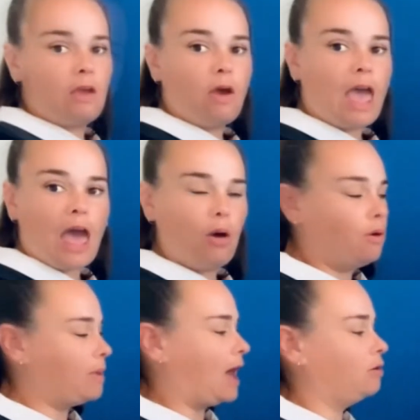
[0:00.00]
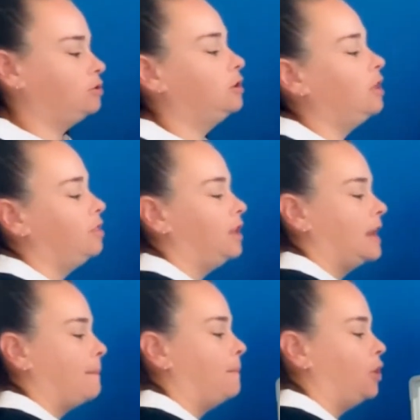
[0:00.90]
How about the
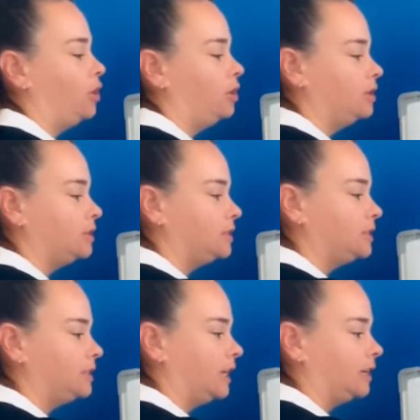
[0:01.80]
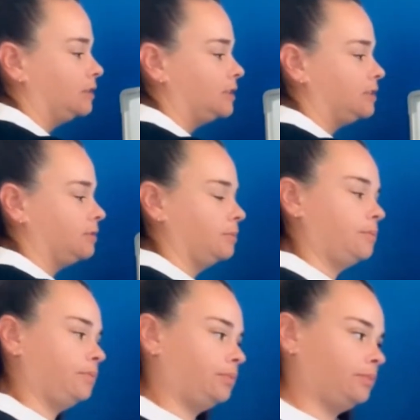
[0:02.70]
number 6?
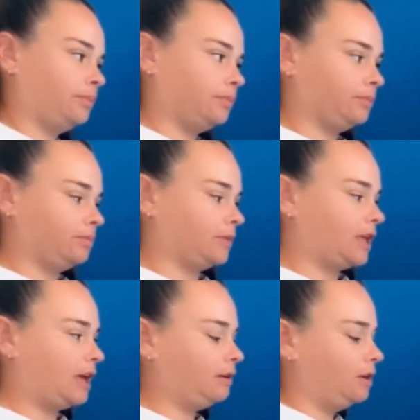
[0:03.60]
Okay.